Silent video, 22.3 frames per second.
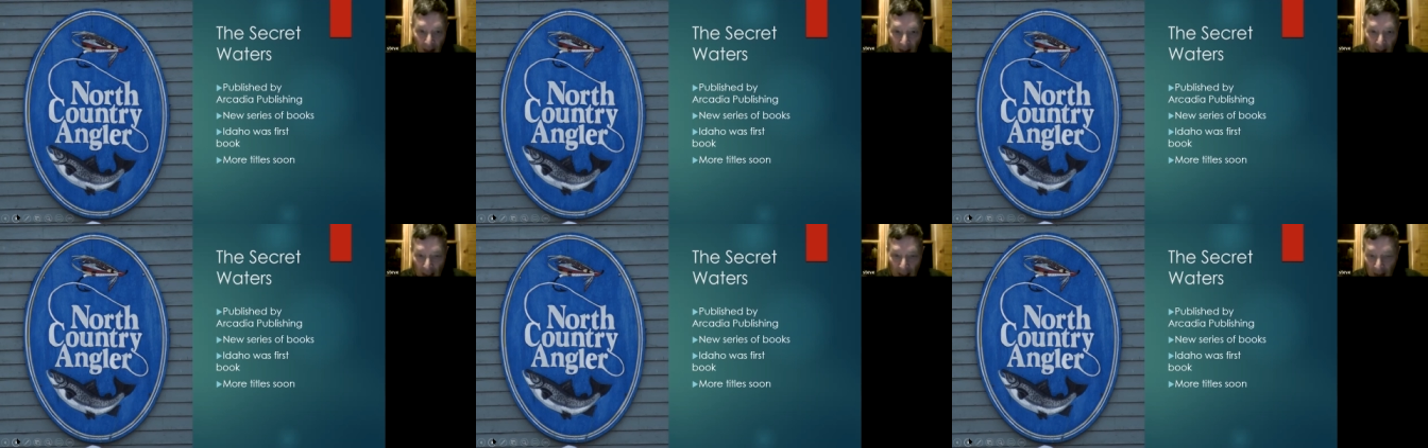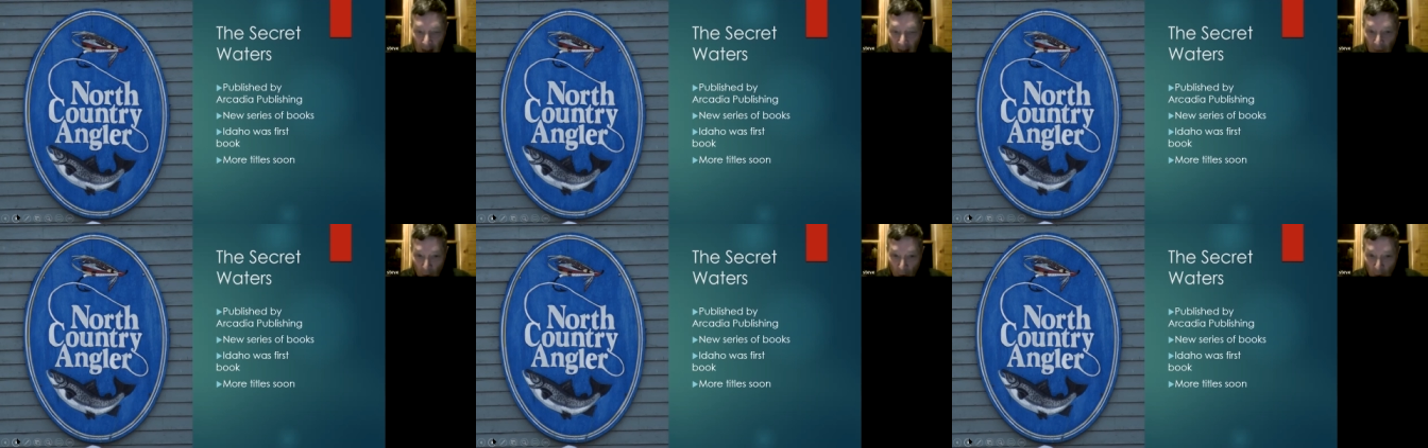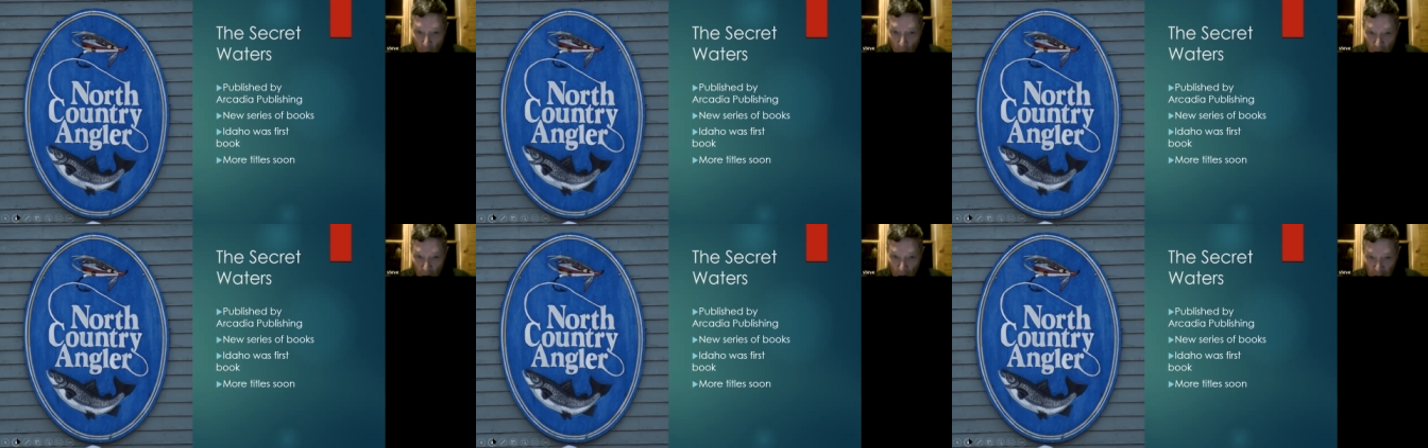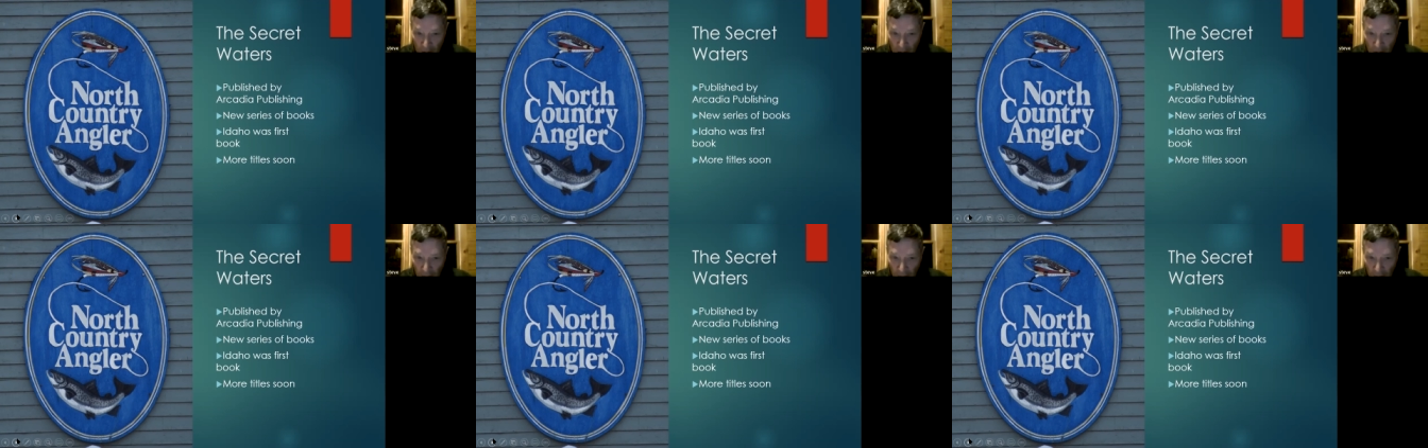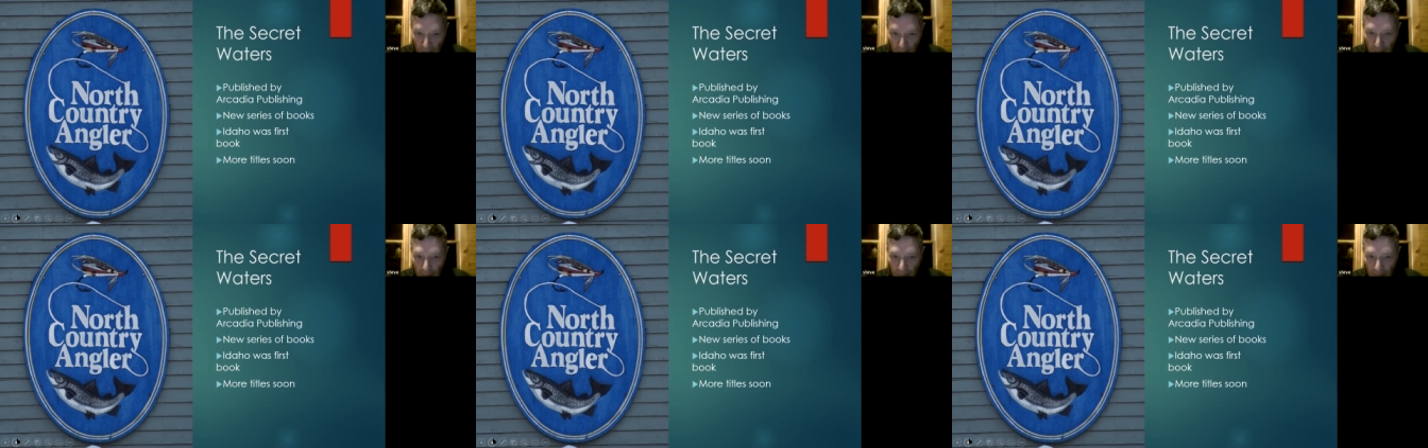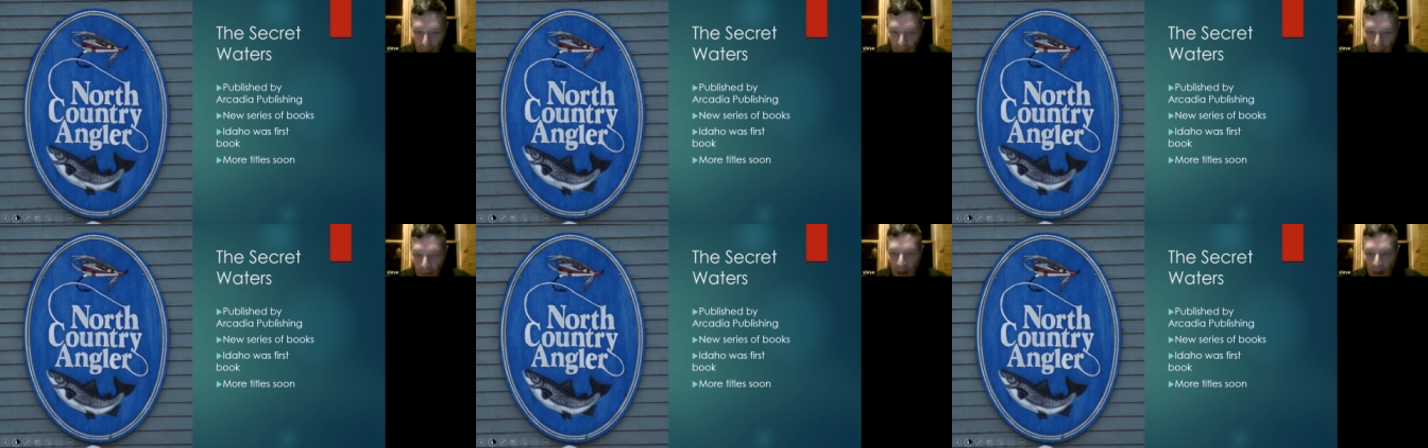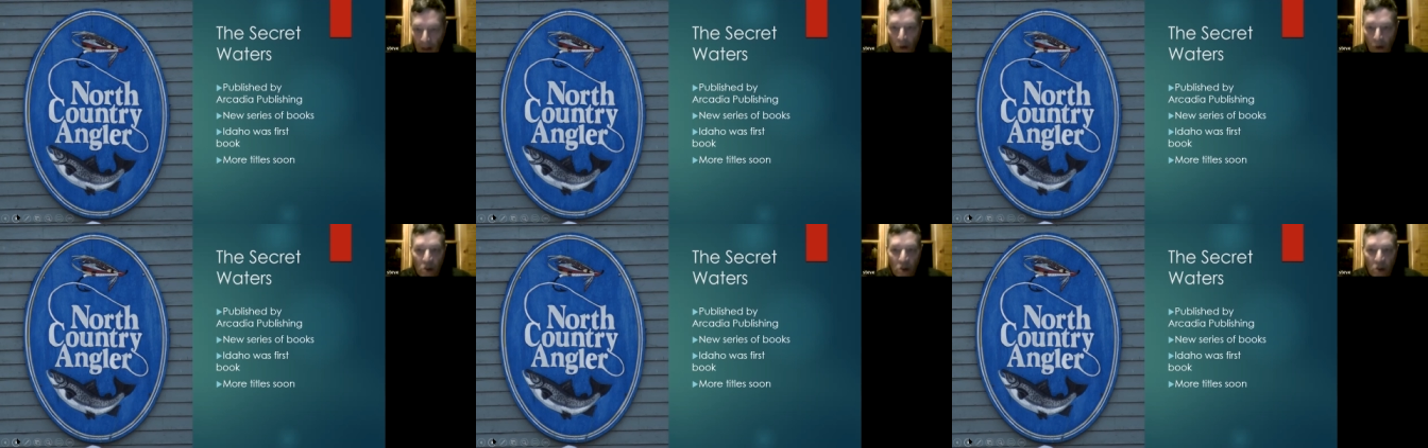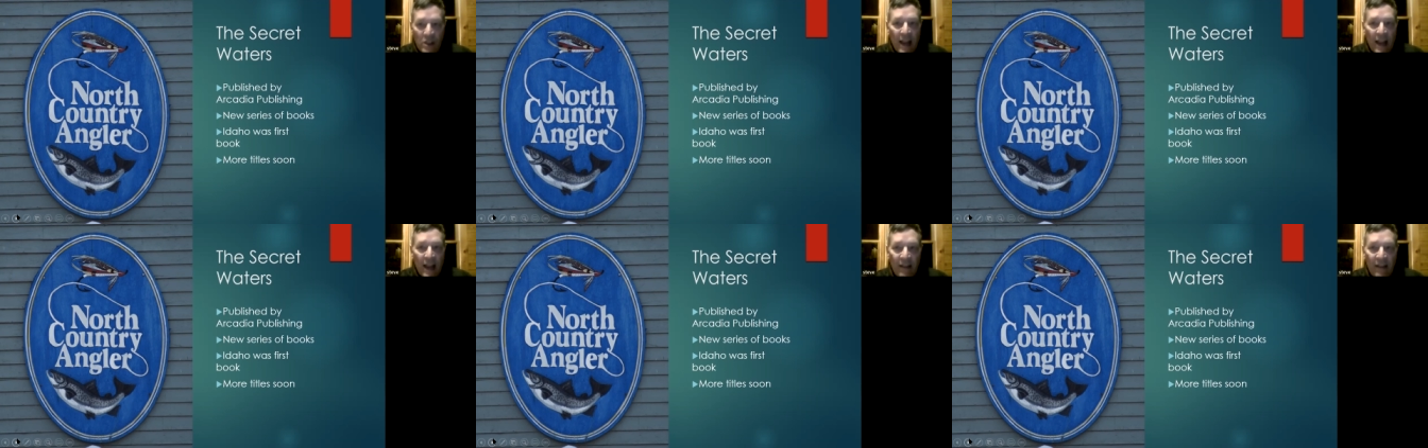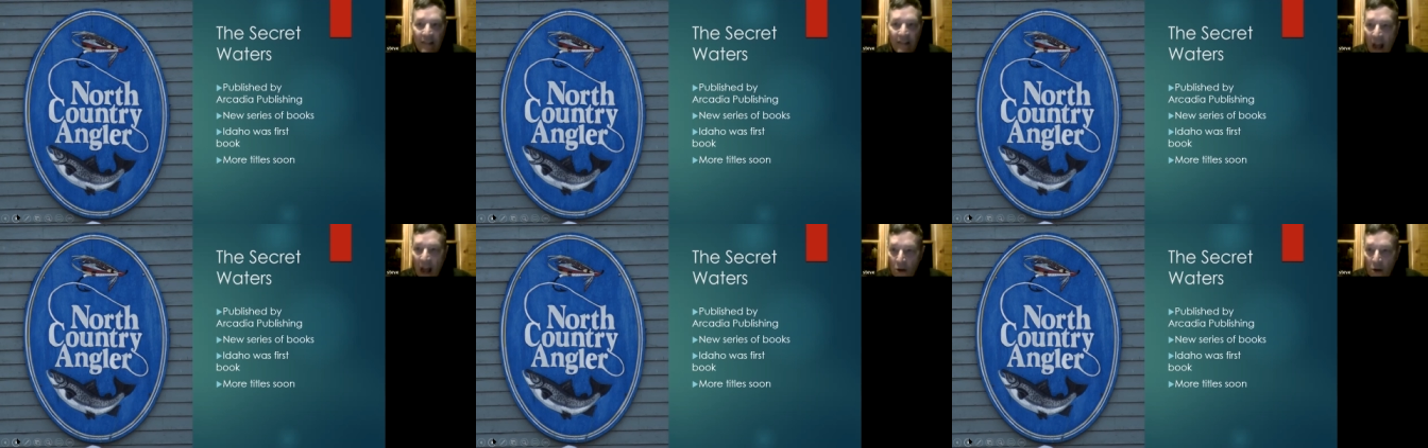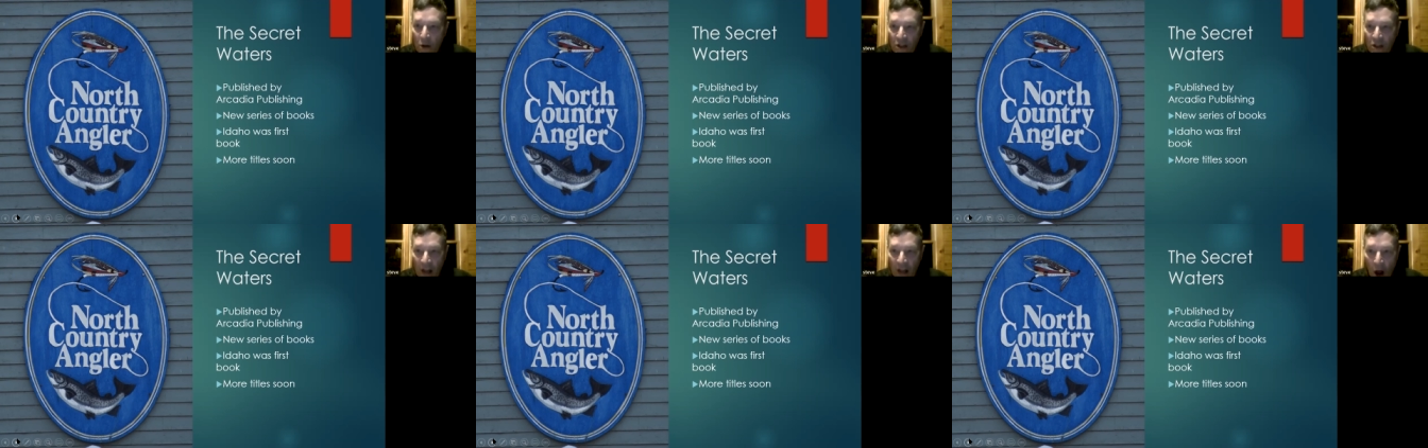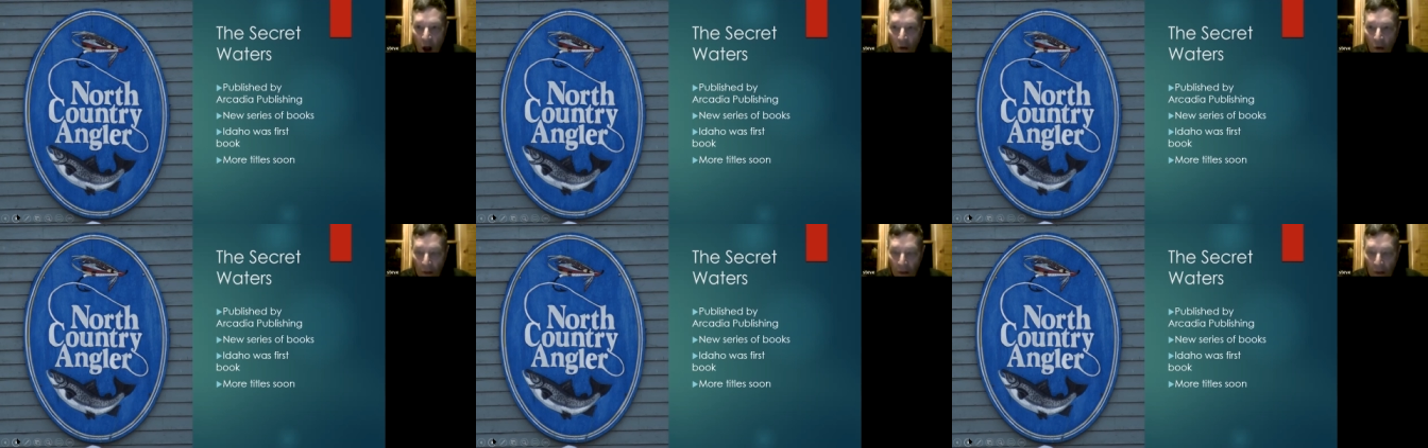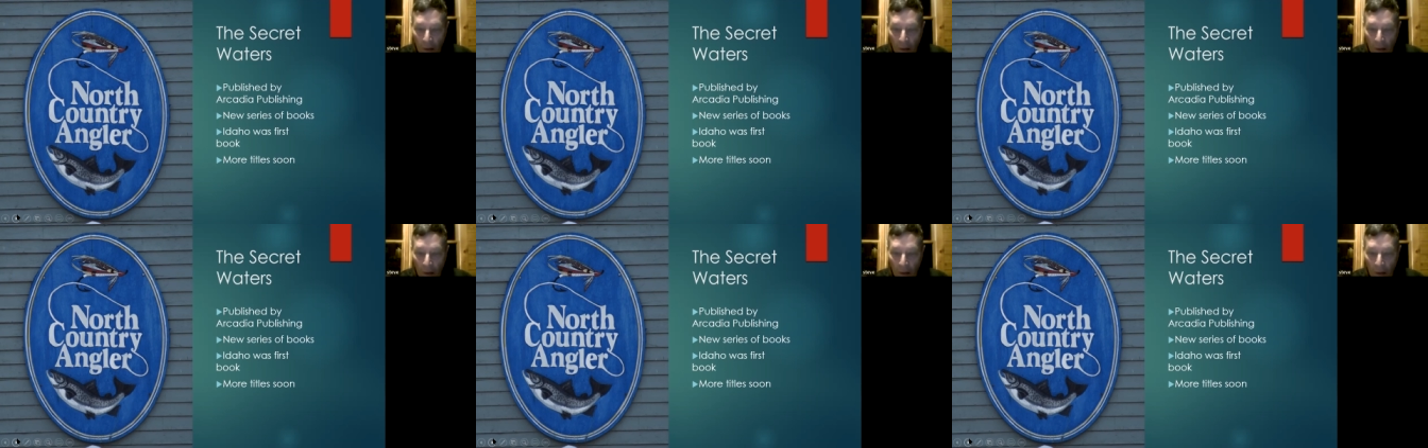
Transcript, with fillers: And of course, you know, states down south,